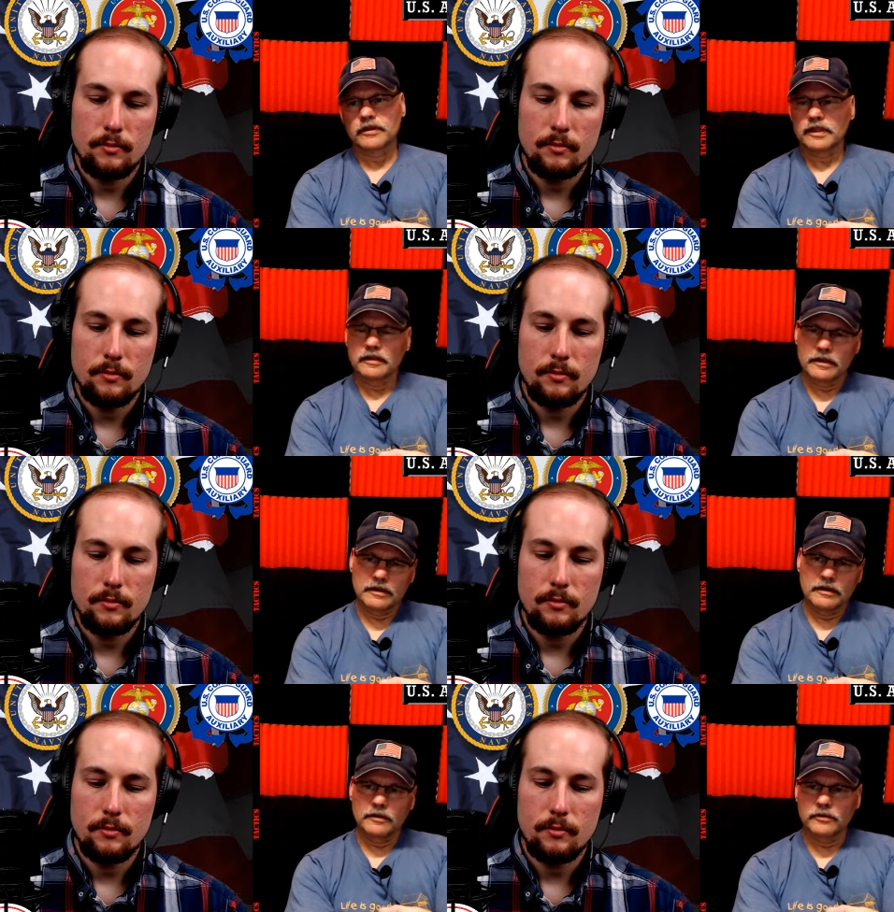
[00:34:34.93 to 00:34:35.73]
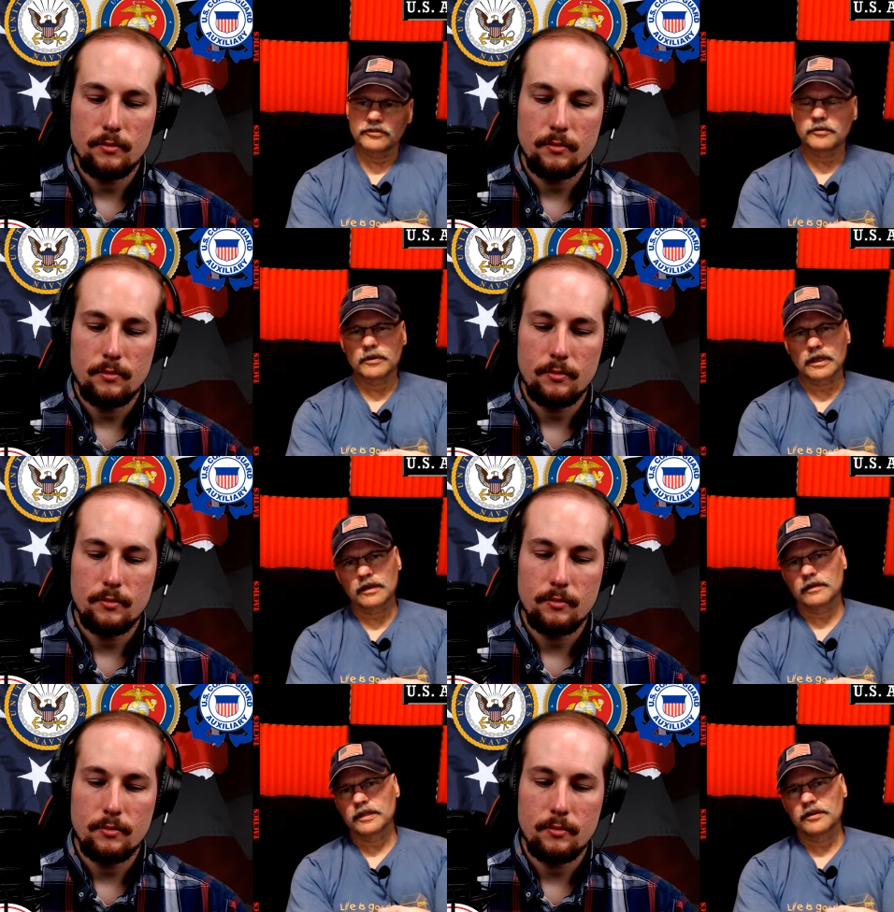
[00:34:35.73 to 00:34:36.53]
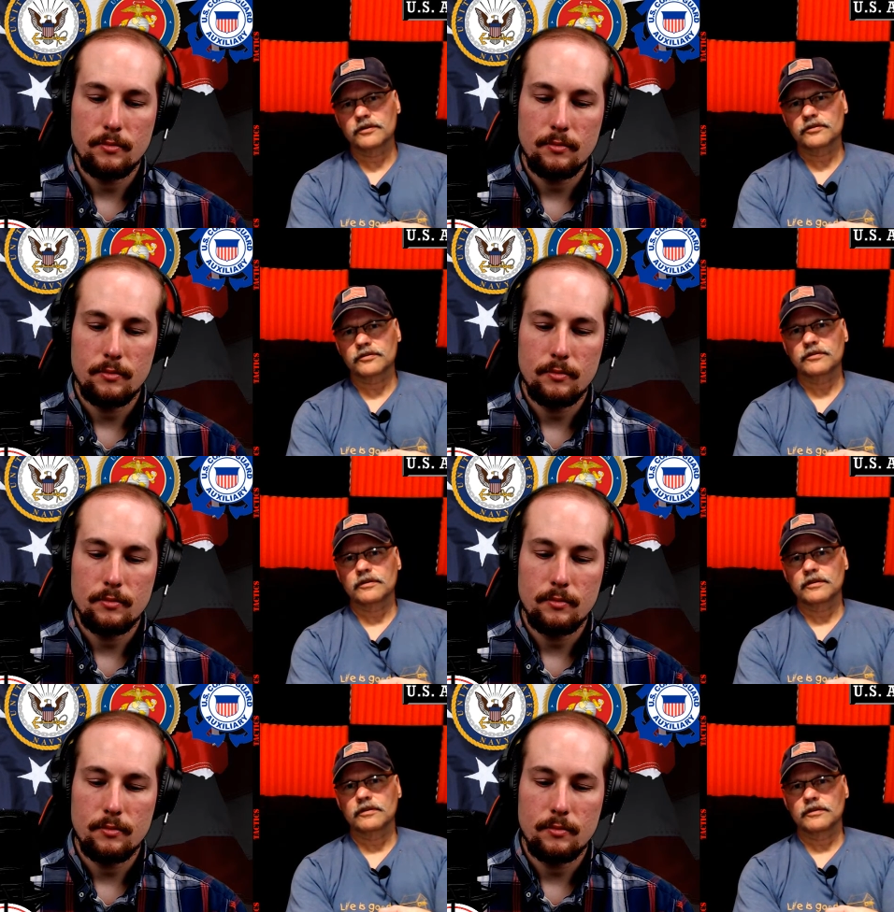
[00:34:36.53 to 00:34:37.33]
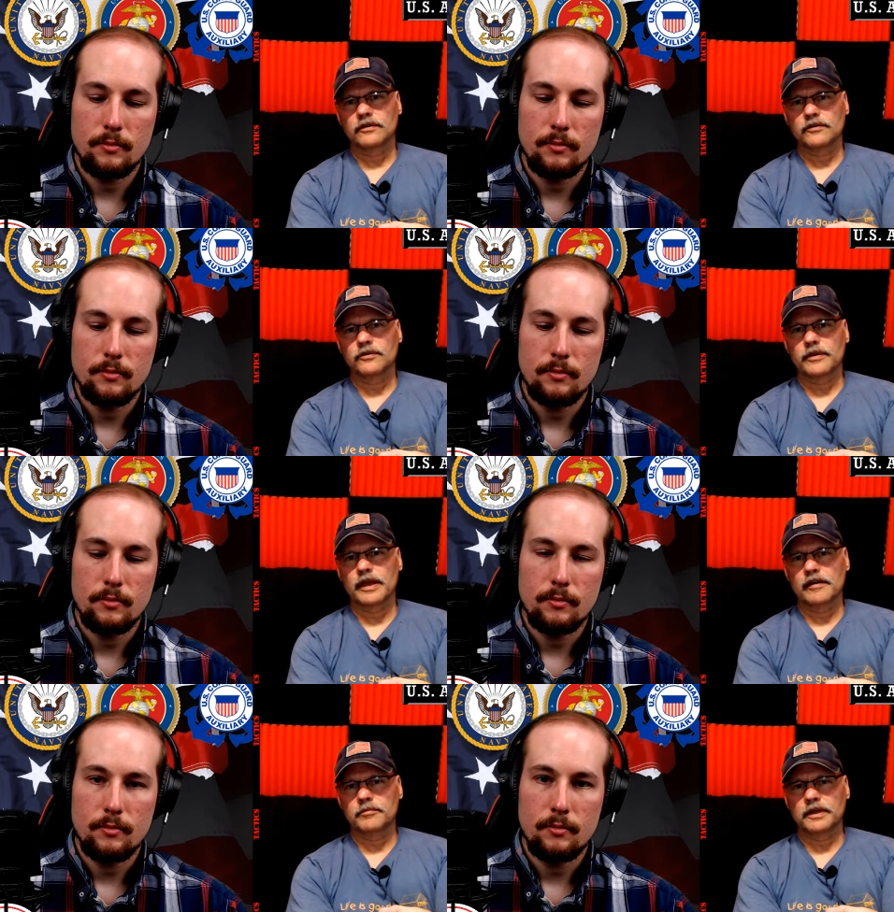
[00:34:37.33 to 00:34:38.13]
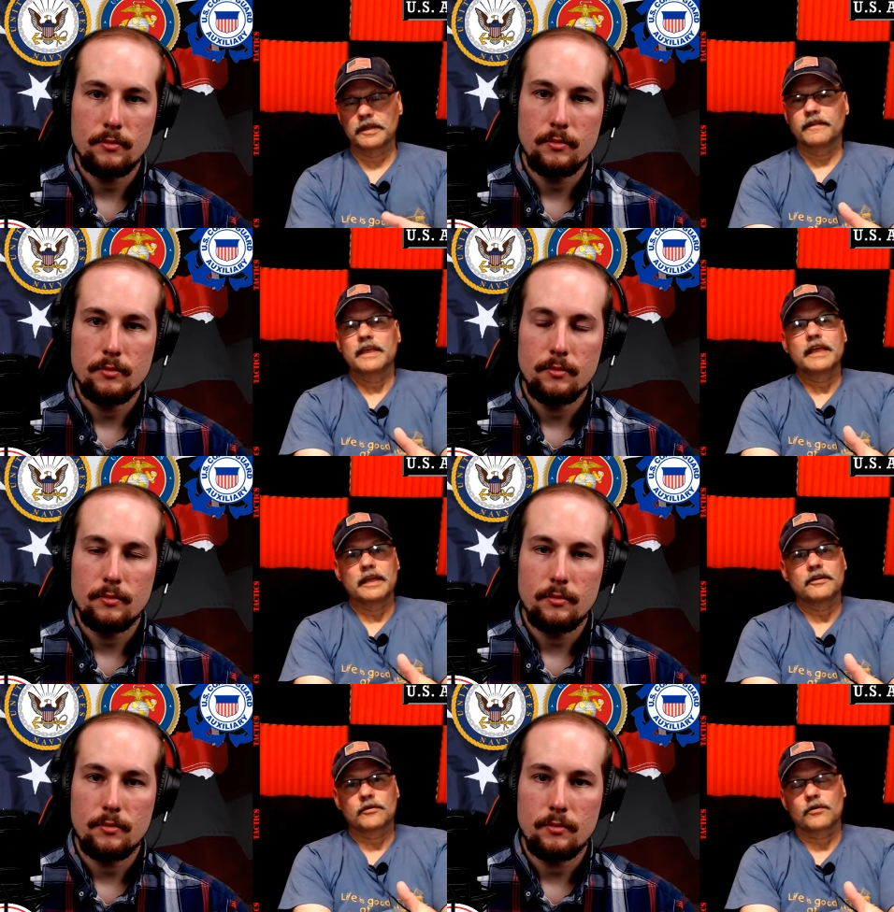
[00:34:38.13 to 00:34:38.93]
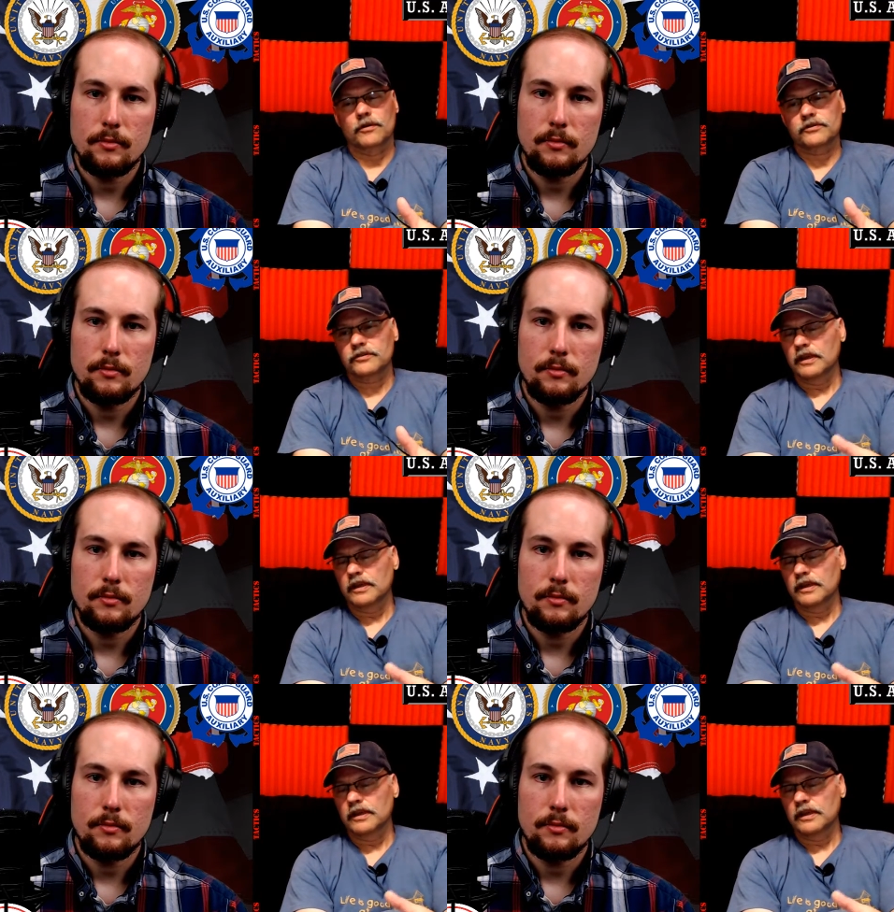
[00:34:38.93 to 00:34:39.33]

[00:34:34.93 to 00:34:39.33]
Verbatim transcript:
Speaker 1: and then uh, we'll see what kind of leaders uh, you know you have. But in the end, of course.